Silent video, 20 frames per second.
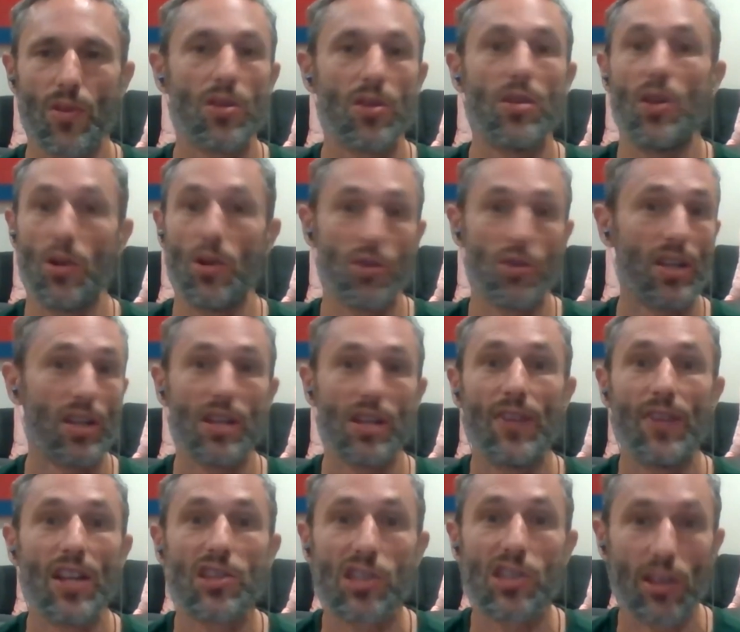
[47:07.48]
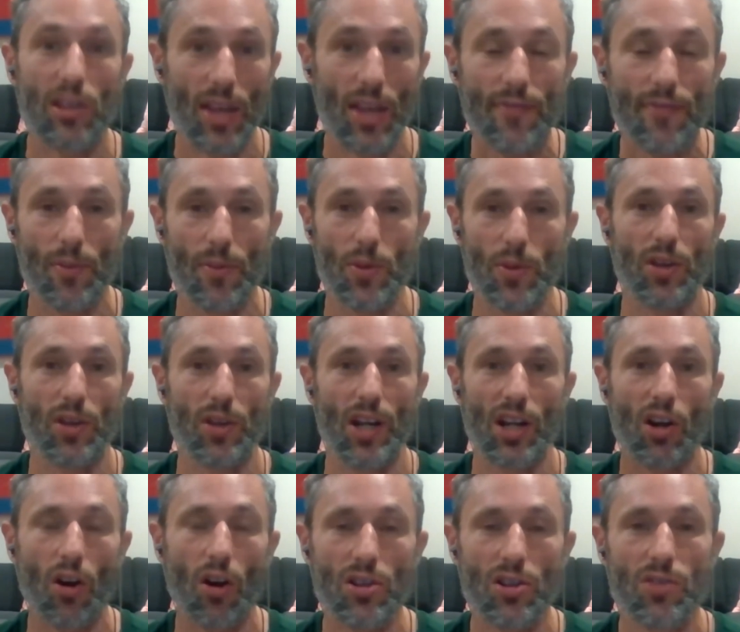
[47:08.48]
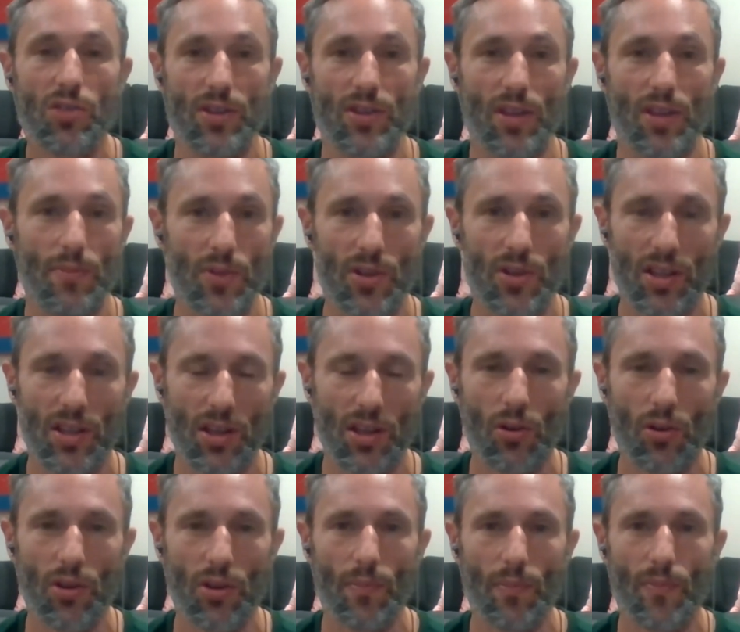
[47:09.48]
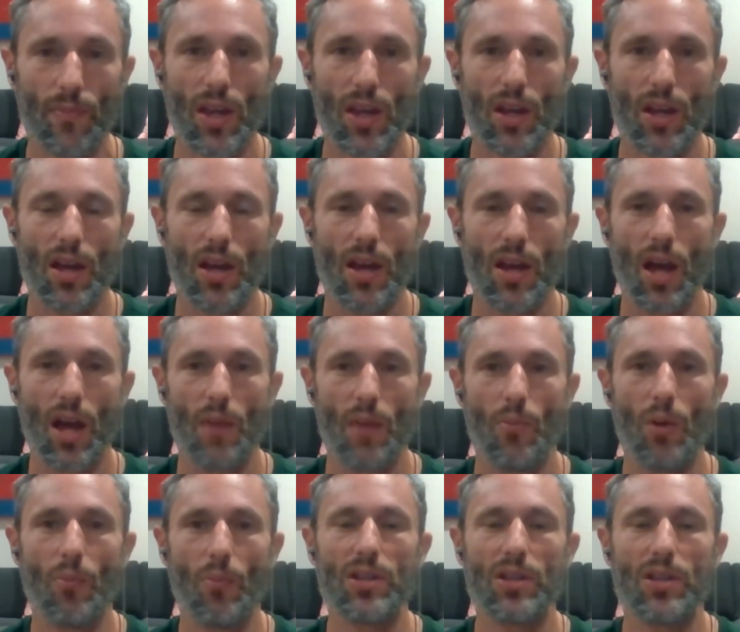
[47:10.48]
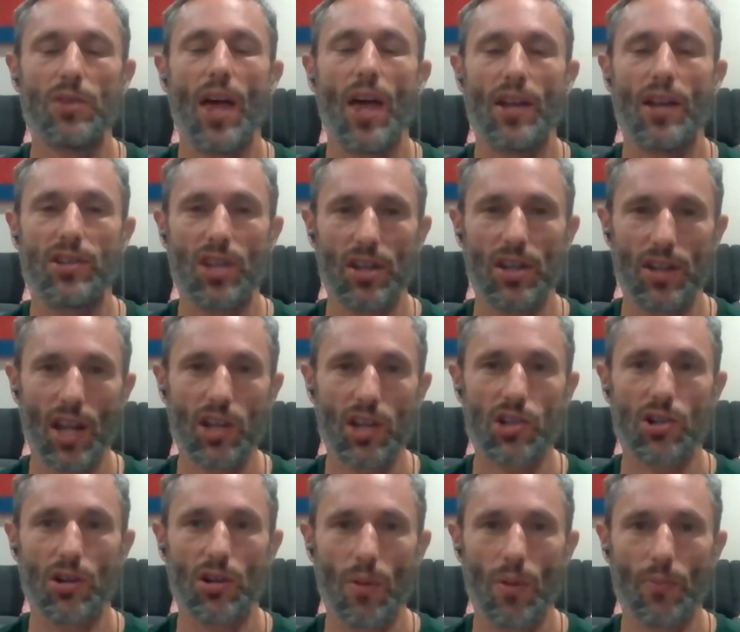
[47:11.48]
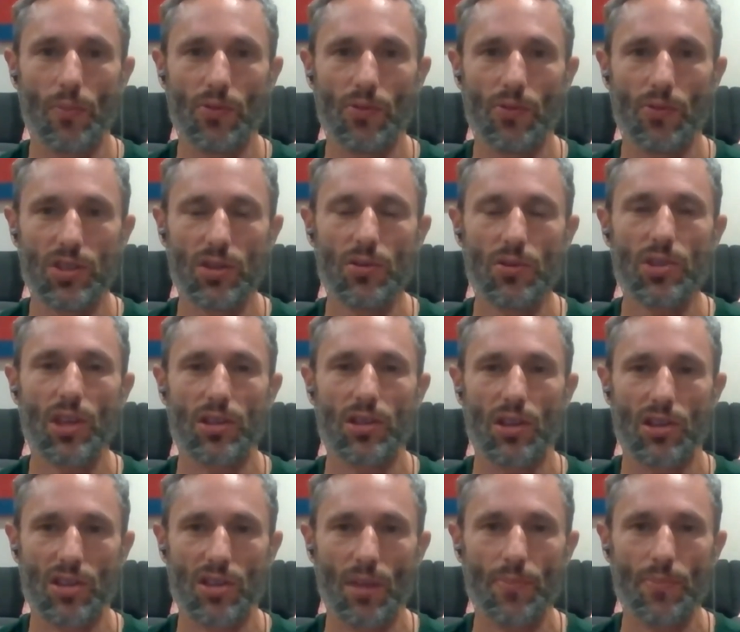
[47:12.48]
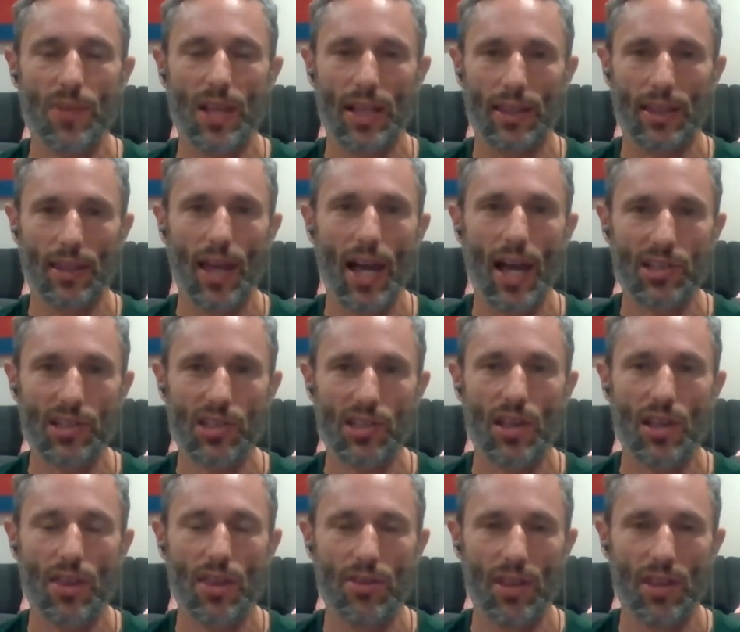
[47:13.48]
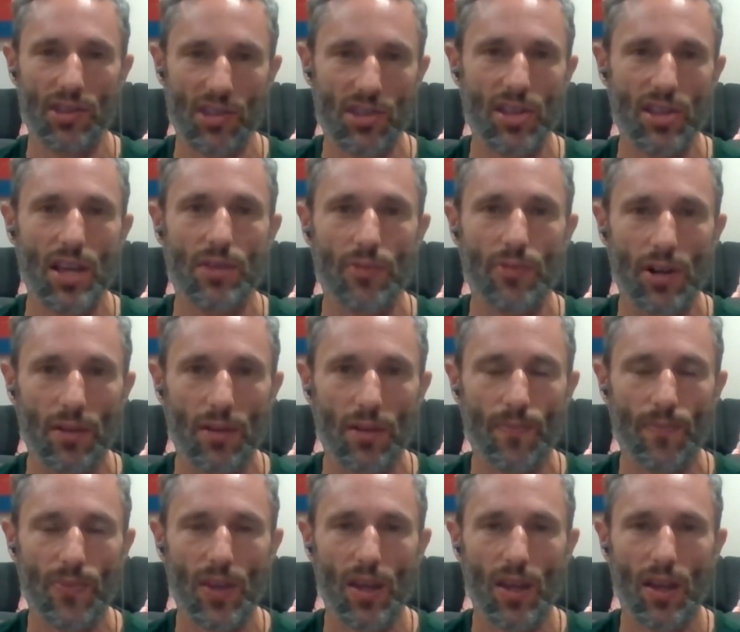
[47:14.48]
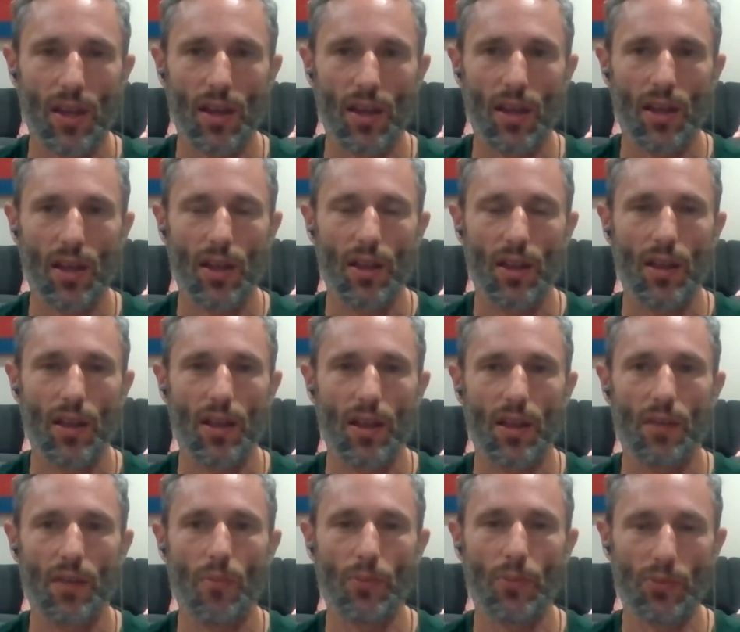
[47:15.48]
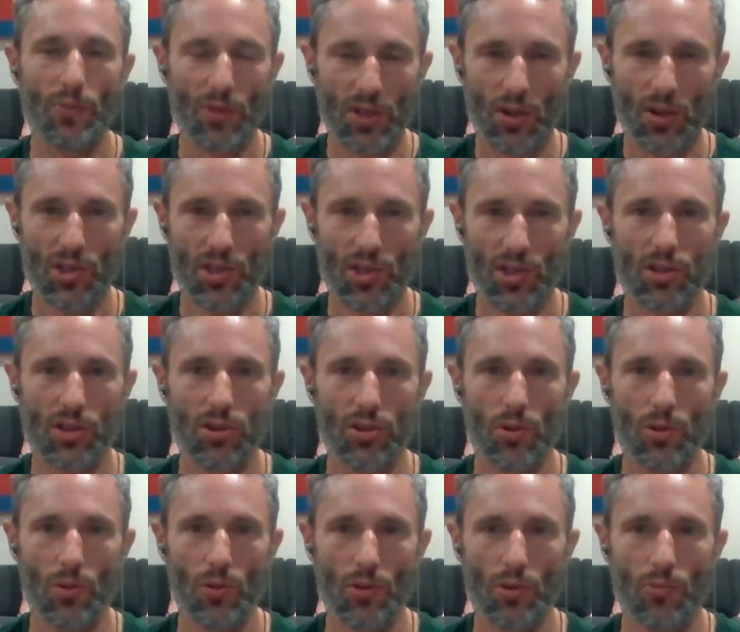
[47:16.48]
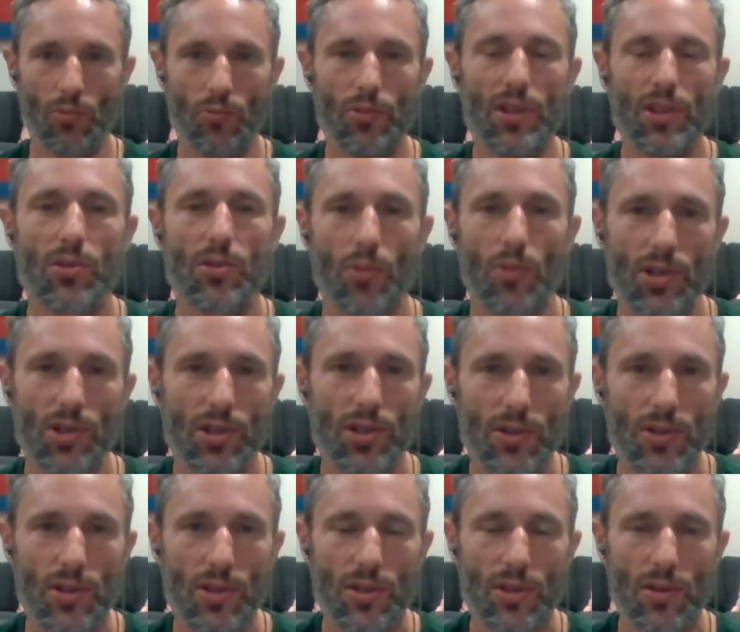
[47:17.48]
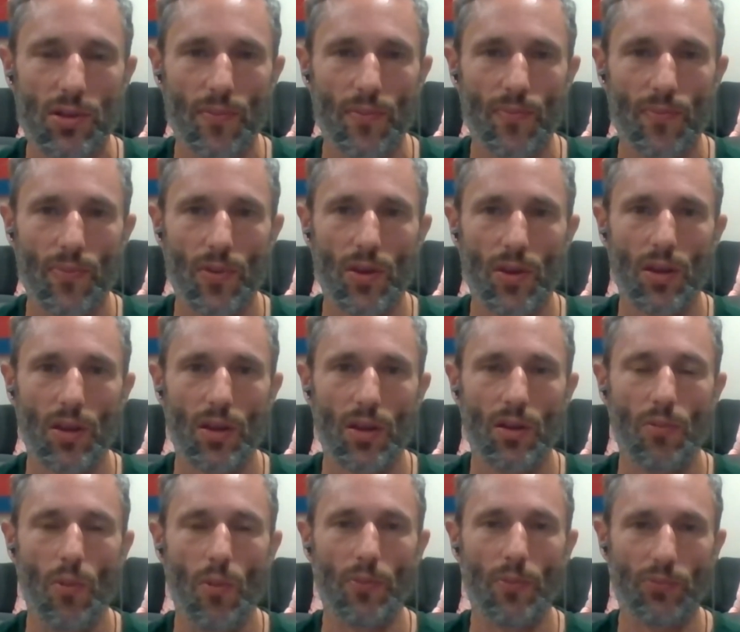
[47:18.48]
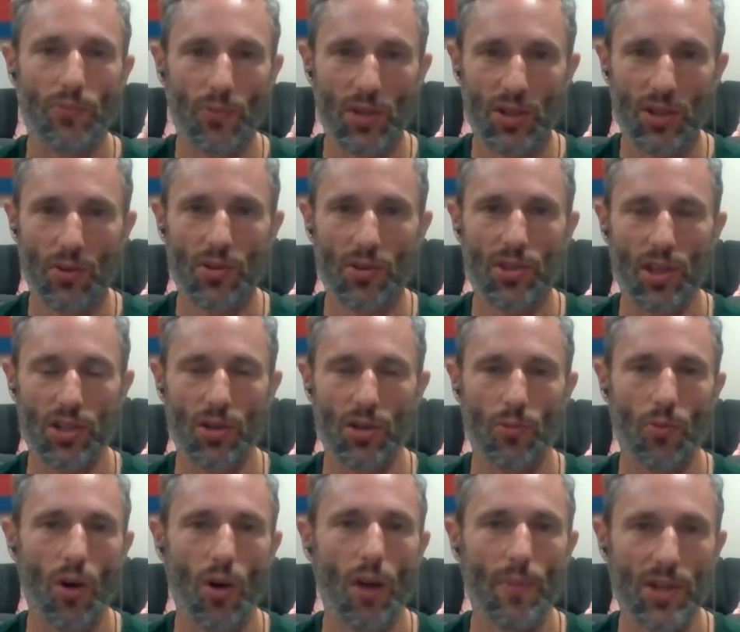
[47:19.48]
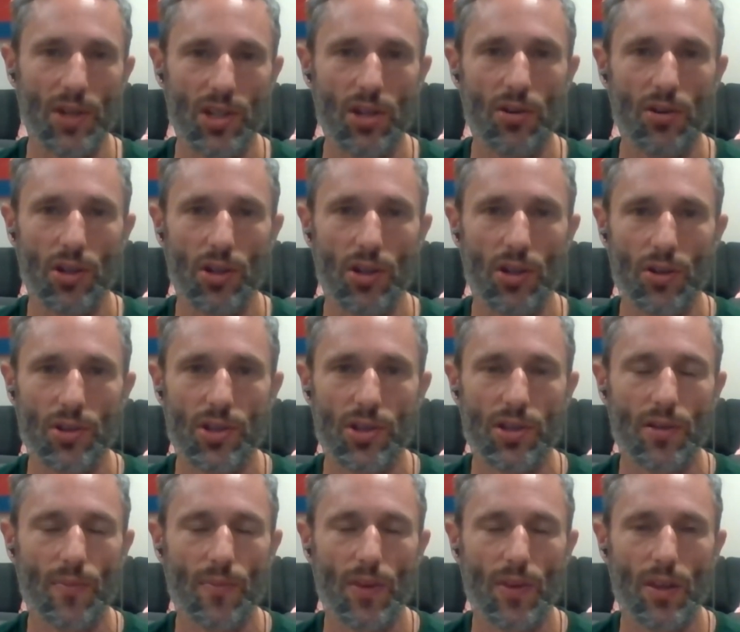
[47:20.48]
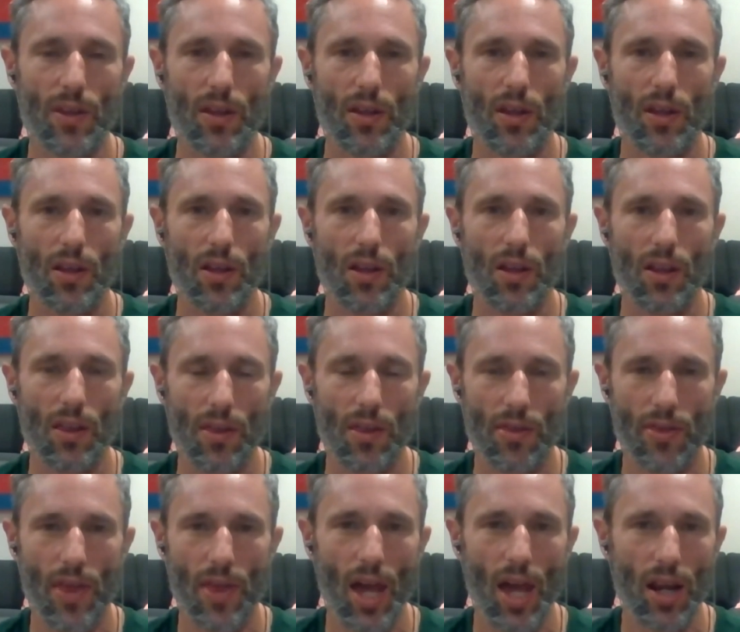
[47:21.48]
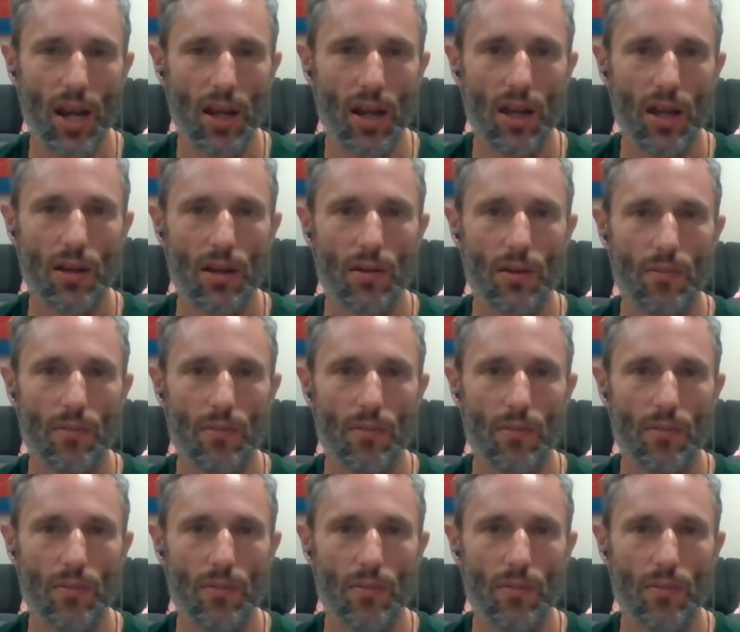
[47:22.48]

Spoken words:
you can even enslave them, you can incarcerate them, you can kill them. And when we do that to nature, when we reduce it to something less than sacred, when we reduce it to resources, when we reduce it to raw materials, then